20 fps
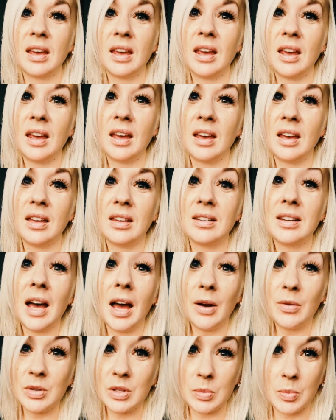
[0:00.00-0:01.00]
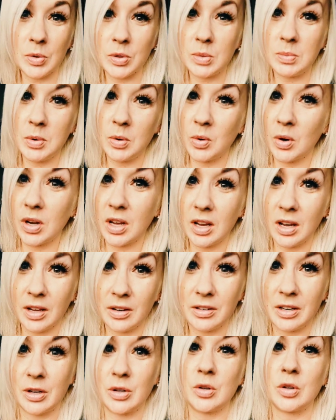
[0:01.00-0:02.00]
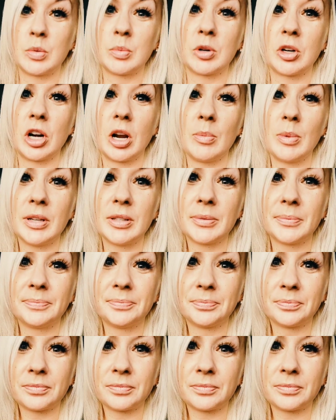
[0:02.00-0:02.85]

And I was supposed to be working on Rector's Predicament.